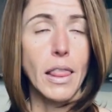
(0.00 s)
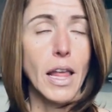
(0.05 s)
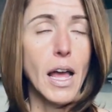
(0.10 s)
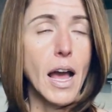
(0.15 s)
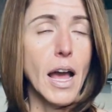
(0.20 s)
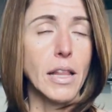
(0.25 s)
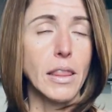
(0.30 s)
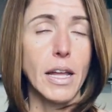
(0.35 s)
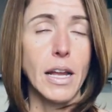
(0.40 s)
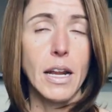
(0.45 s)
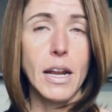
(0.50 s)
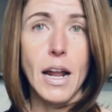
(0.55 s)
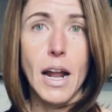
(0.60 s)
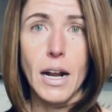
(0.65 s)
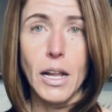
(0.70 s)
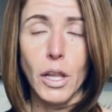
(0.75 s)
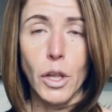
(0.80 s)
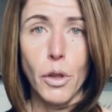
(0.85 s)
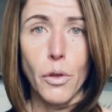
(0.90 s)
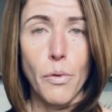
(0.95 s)
I let it out a
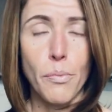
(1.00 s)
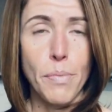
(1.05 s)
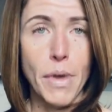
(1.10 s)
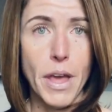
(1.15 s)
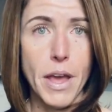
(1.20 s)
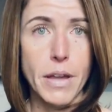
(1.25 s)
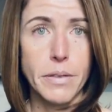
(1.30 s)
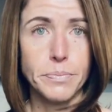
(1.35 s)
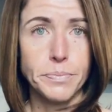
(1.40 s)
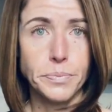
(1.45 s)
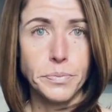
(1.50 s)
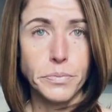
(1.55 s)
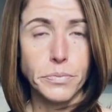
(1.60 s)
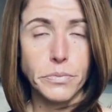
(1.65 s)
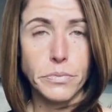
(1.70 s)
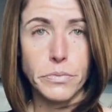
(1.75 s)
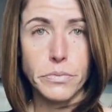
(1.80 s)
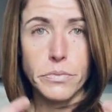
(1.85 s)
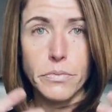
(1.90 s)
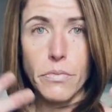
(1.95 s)
little bit,
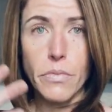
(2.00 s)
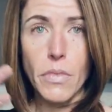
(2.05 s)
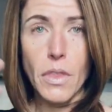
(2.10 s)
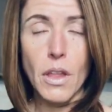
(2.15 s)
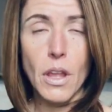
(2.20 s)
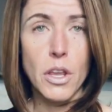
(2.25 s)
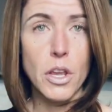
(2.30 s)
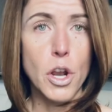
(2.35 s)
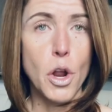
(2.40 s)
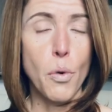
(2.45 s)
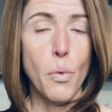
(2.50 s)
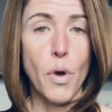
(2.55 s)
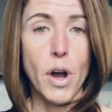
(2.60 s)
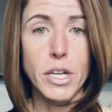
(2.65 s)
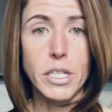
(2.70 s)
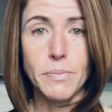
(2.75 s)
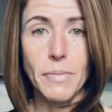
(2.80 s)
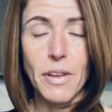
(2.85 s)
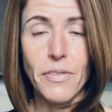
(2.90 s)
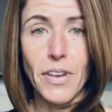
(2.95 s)

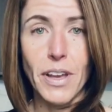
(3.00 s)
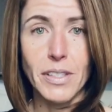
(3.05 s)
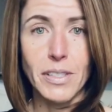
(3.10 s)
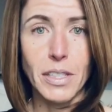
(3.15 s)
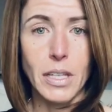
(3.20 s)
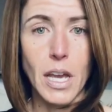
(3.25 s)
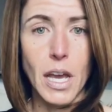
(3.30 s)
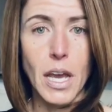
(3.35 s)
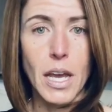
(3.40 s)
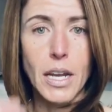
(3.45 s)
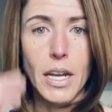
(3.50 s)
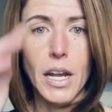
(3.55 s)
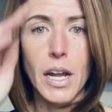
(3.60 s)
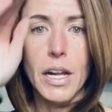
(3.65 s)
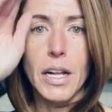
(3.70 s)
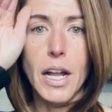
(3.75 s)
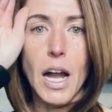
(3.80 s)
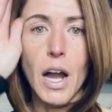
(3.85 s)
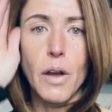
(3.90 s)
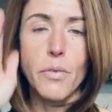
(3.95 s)
washed my face again,
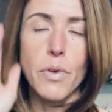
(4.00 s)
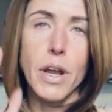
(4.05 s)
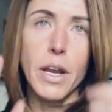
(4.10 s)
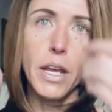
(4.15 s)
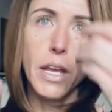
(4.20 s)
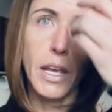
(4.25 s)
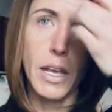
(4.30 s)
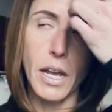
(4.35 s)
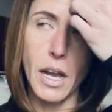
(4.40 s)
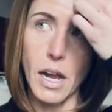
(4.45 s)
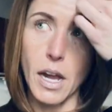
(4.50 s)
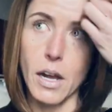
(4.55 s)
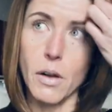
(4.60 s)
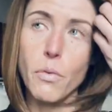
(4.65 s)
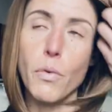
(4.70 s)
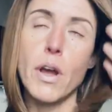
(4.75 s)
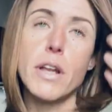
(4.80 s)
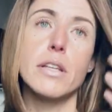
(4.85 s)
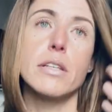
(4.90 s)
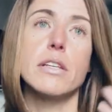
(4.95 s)
got ready,
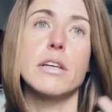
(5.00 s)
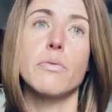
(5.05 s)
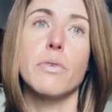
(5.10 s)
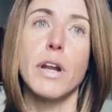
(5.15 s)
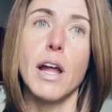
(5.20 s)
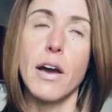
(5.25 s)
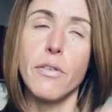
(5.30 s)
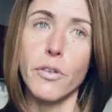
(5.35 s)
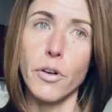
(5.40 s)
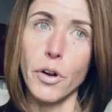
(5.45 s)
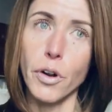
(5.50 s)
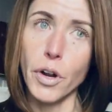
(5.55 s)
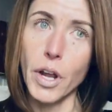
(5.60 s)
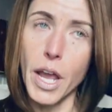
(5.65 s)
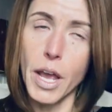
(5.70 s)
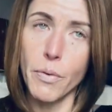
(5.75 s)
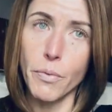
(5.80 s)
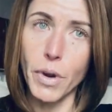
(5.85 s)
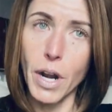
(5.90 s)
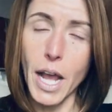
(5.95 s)
went and did whatever.
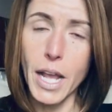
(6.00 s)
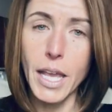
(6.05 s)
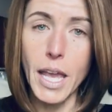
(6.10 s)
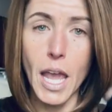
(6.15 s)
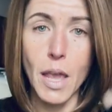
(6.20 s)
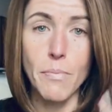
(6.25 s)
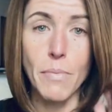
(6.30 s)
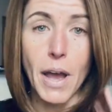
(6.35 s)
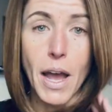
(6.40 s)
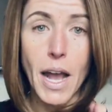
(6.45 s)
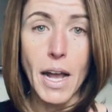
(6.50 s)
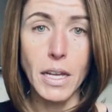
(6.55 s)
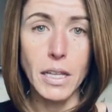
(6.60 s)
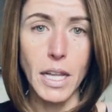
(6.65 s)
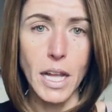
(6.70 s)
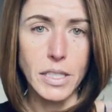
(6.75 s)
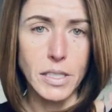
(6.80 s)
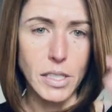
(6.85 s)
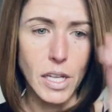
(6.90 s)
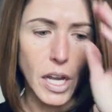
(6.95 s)
And when I came back
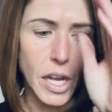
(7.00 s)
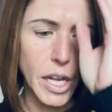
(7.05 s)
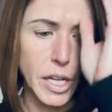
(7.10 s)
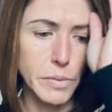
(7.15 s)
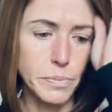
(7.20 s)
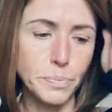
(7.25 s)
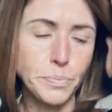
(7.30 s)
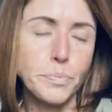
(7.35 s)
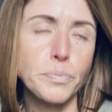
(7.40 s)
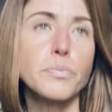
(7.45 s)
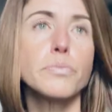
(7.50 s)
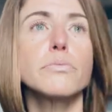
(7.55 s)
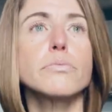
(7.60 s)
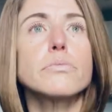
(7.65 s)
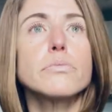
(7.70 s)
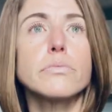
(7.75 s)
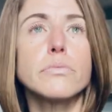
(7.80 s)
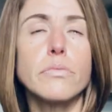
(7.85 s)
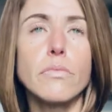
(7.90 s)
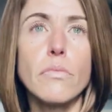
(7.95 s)
last night,
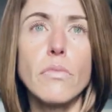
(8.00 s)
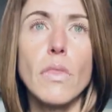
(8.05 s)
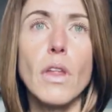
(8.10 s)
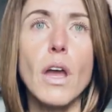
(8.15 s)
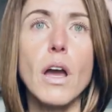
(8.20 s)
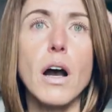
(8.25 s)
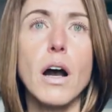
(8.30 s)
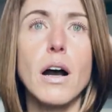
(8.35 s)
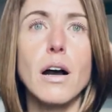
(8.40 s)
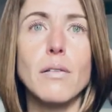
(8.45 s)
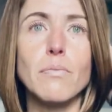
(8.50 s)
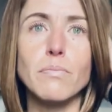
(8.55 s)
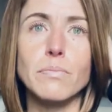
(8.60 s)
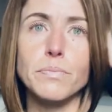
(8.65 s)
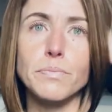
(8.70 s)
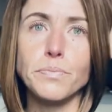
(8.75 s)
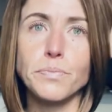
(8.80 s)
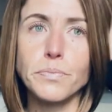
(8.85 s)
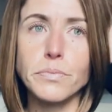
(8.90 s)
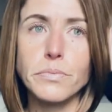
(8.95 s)
I
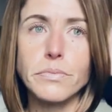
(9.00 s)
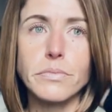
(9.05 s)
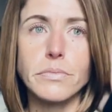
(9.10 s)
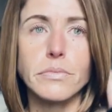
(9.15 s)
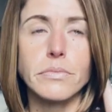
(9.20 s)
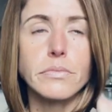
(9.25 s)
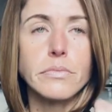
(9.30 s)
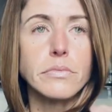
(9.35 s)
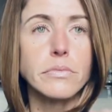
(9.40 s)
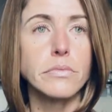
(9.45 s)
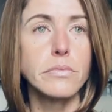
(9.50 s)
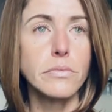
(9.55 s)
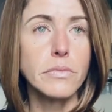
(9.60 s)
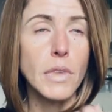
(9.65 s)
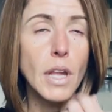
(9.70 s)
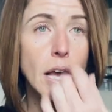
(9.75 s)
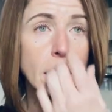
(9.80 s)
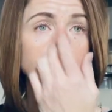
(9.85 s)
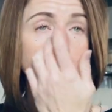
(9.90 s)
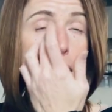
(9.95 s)

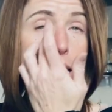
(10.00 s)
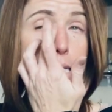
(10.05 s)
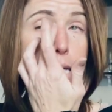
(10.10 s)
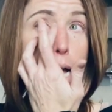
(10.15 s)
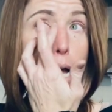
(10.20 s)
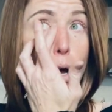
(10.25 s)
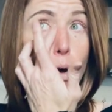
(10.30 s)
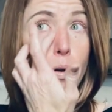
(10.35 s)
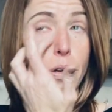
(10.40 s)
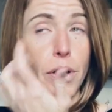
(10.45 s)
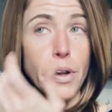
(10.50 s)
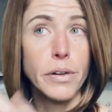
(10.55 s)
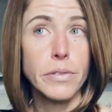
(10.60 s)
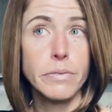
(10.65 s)
sat down,